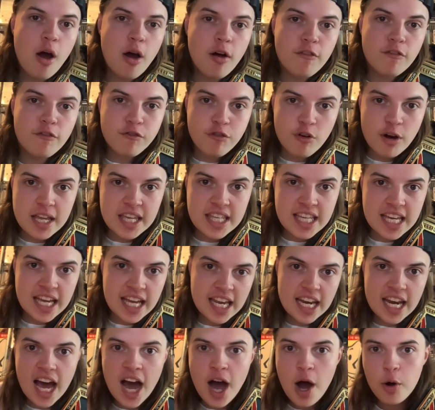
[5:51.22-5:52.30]

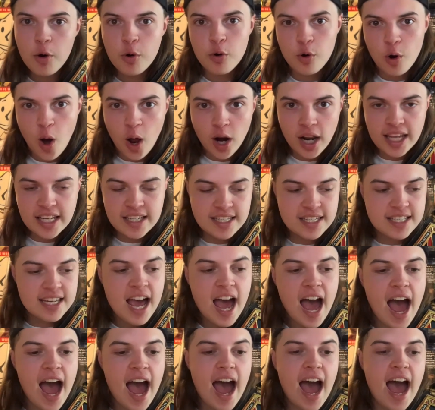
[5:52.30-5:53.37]
freaking Rollins.
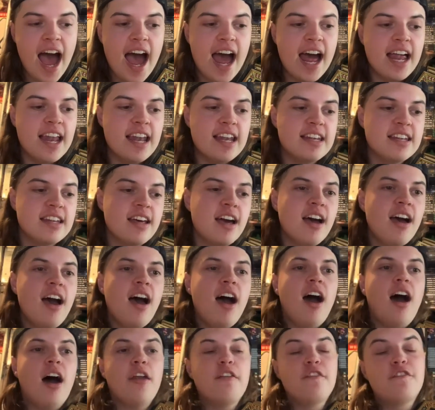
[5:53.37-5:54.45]
And
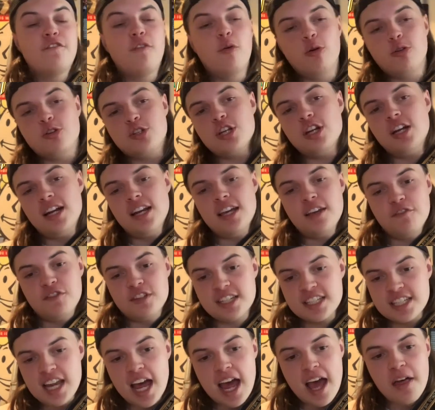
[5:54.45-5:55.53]
unfortunately for
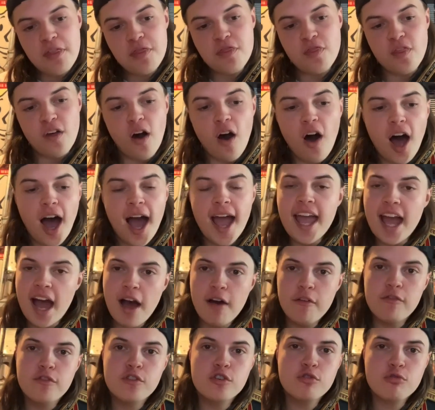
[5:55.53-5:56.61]
Seth, I
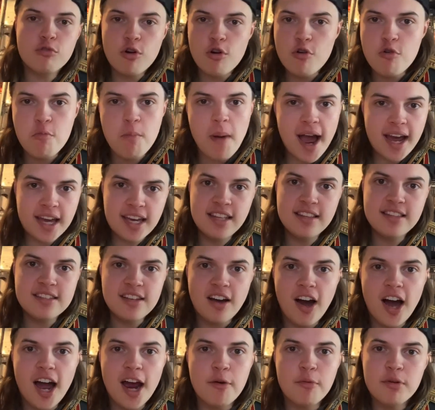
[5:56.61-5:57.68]
have Drew
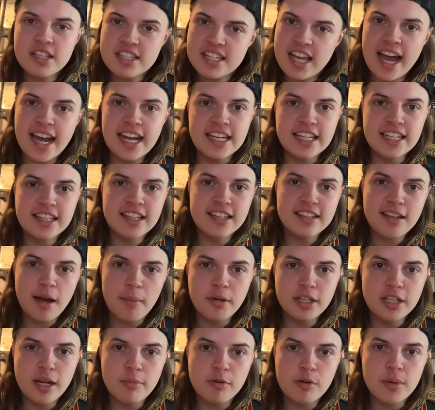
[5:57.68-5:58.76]
McIntyre retaining the
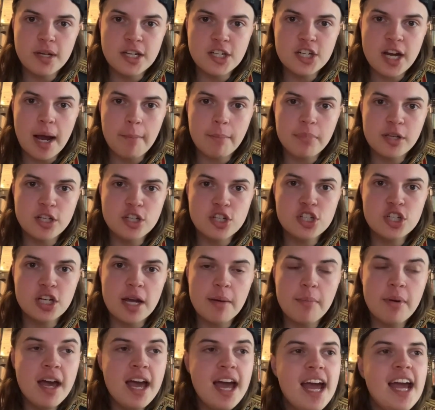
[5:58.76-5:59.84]
WWE
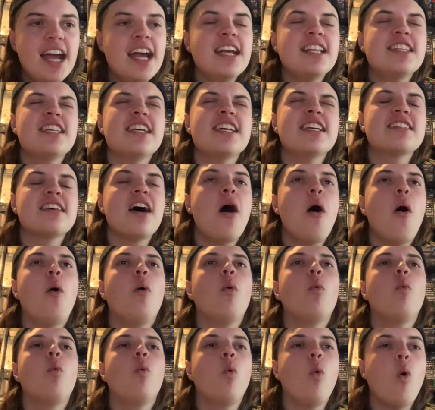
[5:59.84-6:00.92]
Championship. It is
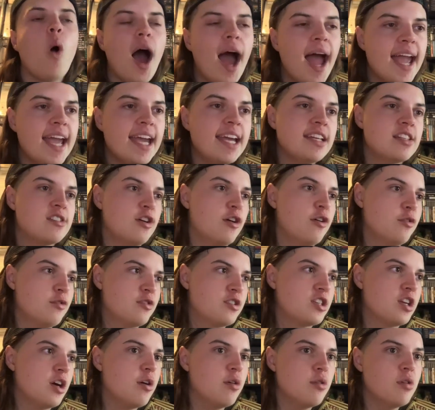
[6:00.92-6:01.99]
way too
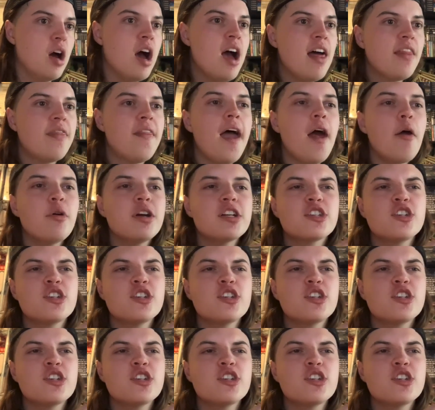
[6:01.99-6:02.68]
soon. There is